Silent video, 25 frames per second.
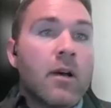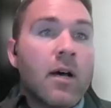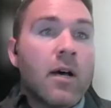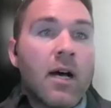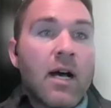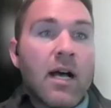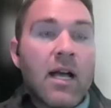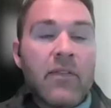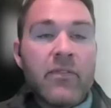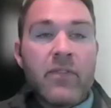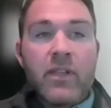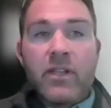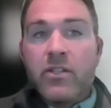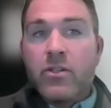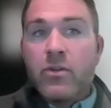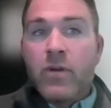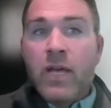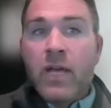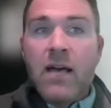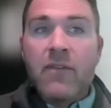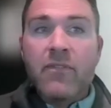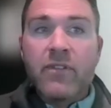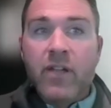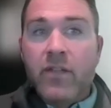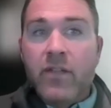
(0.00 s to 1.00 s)
And then you
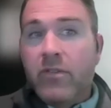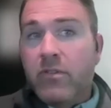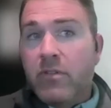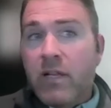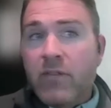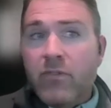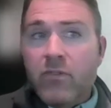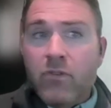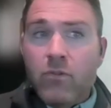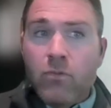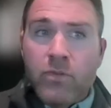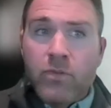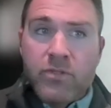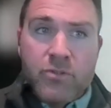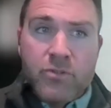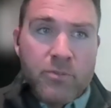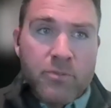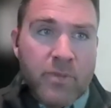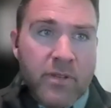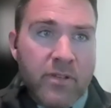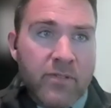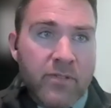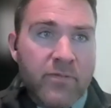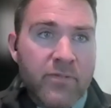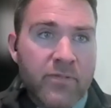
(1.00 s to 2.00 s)
have another level, which would
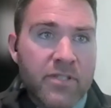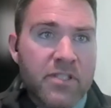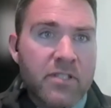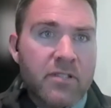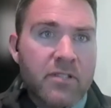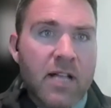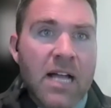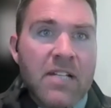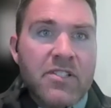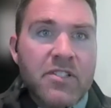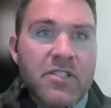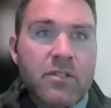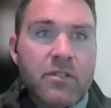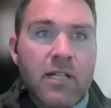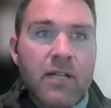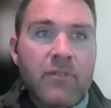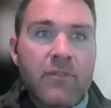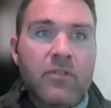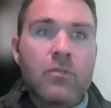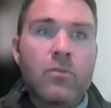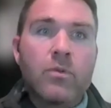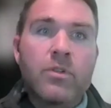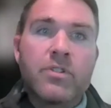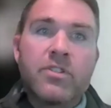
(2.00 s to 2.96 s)
be the physiologic level,